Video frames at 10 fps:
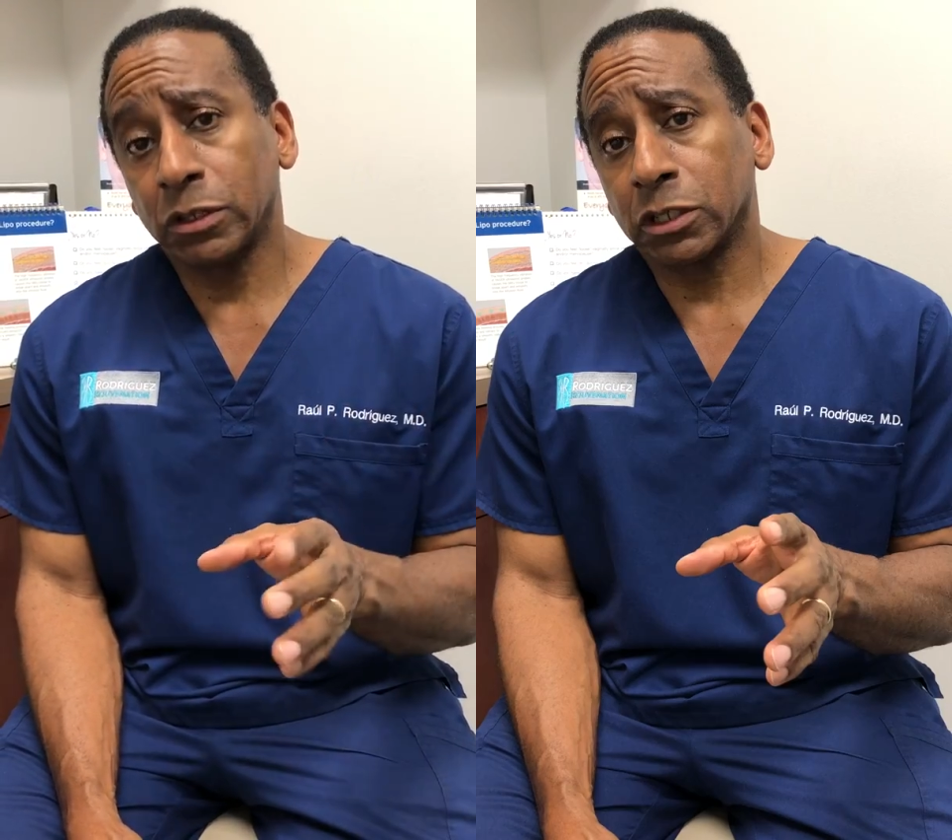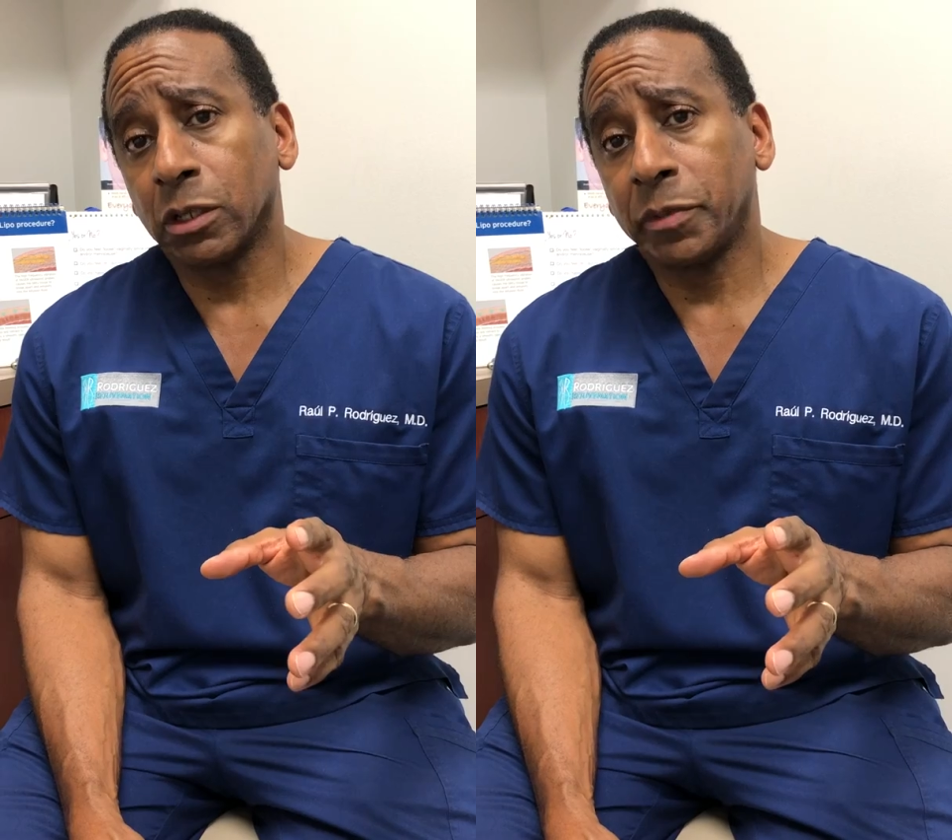
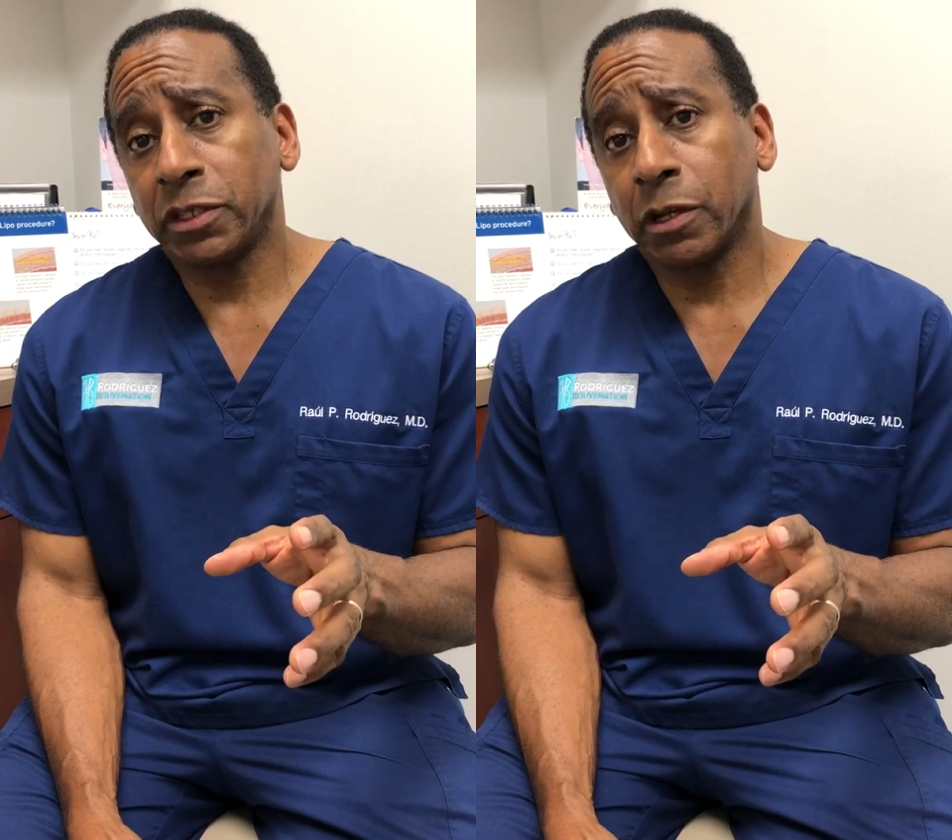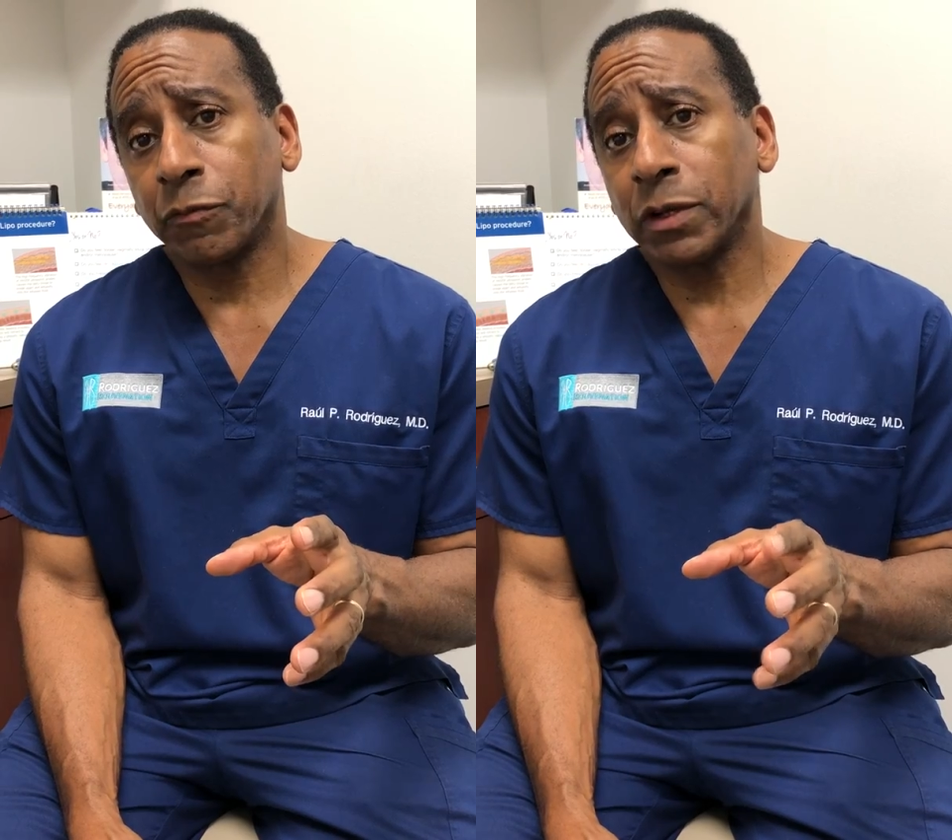It's a little bit
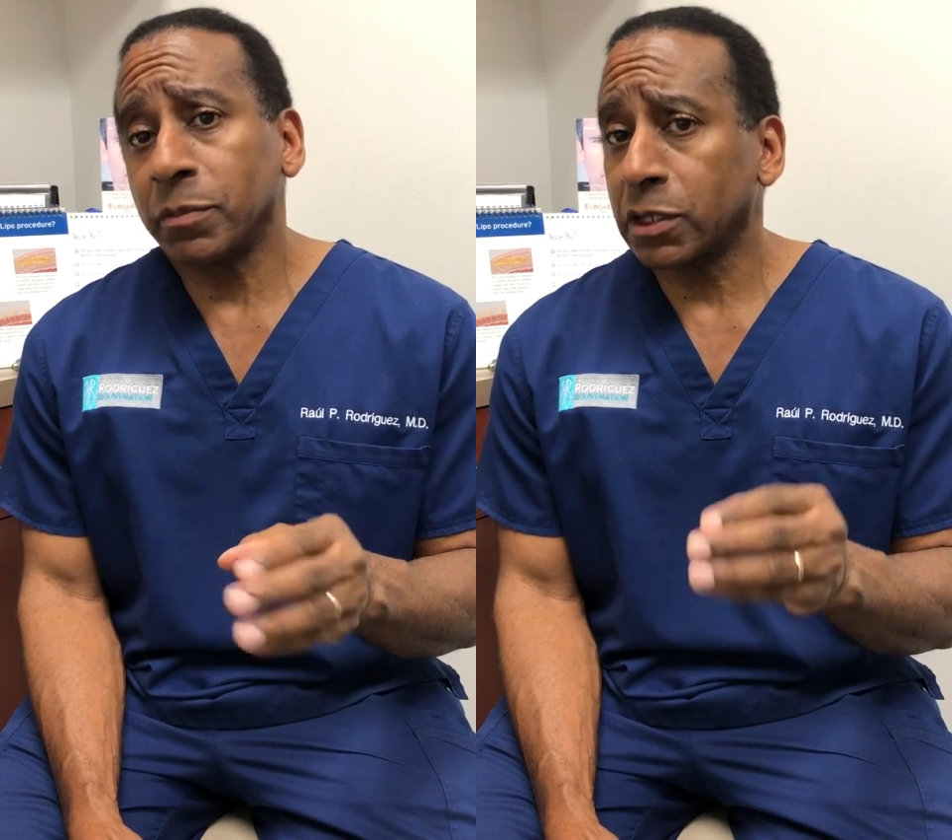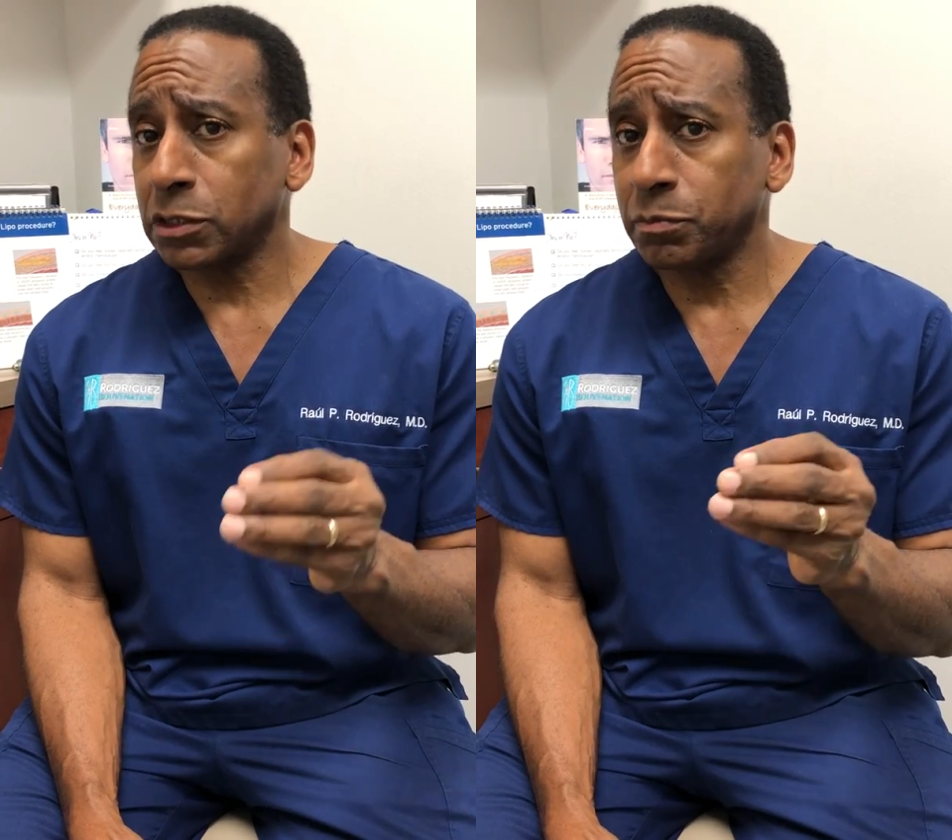different
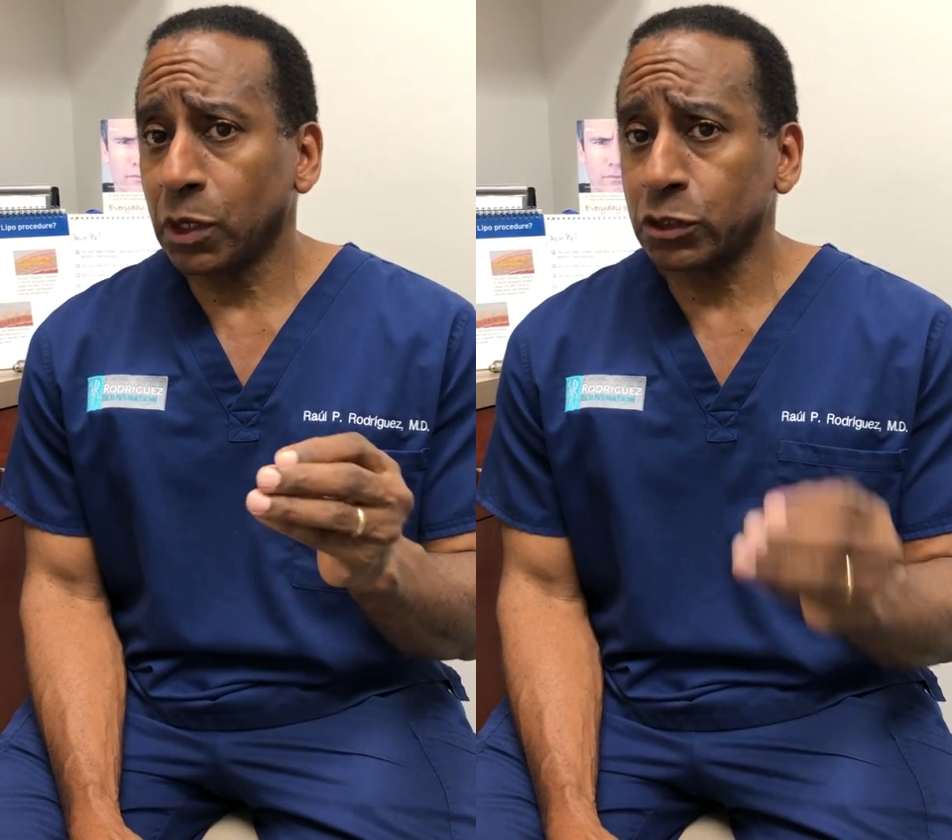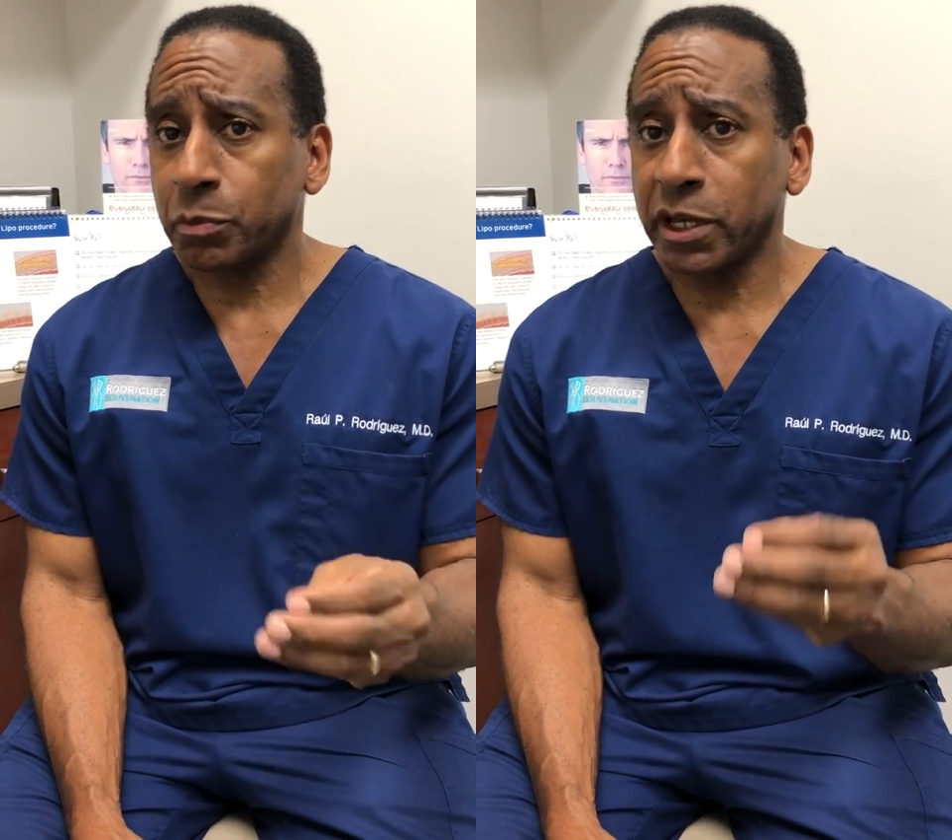because
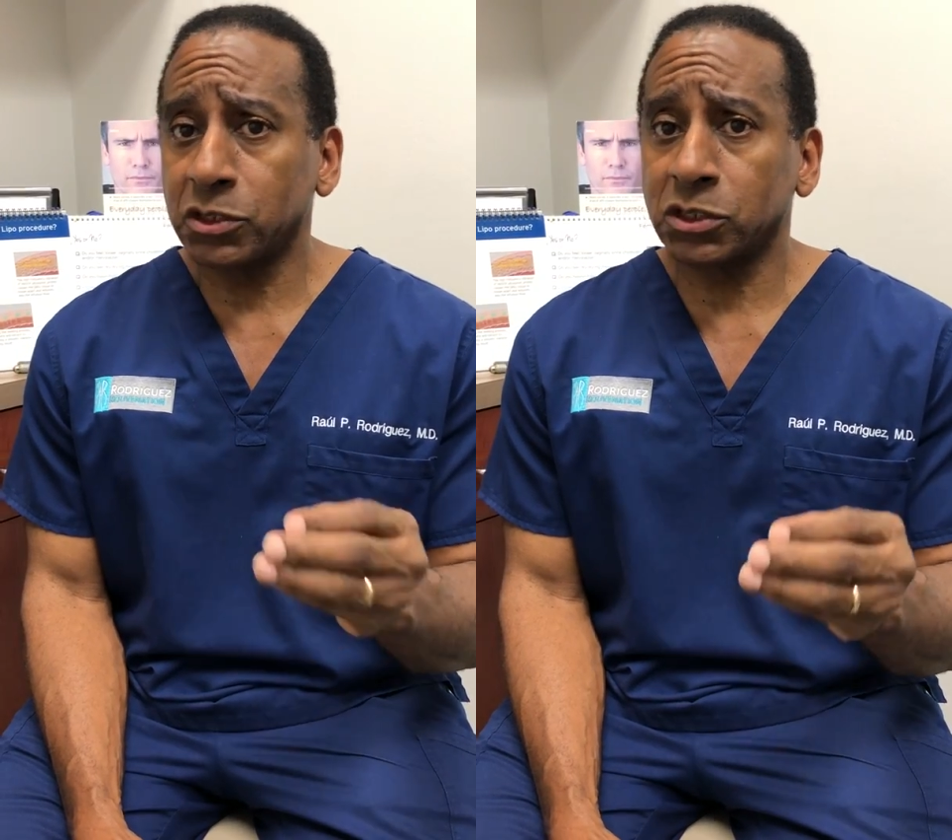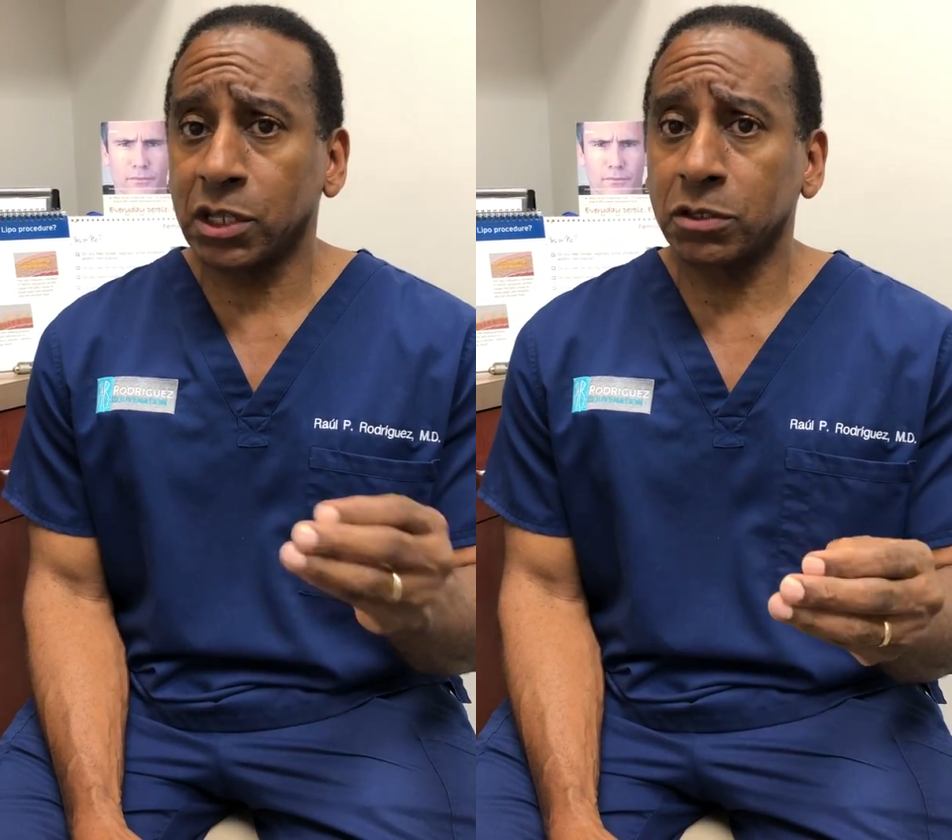most
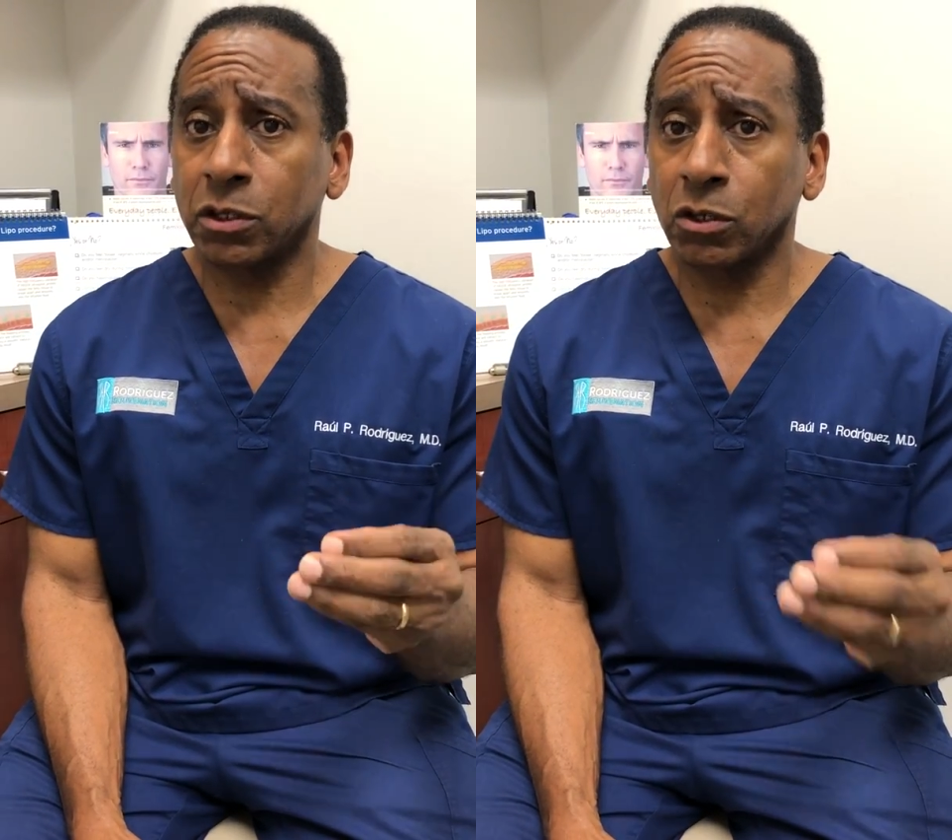patients out there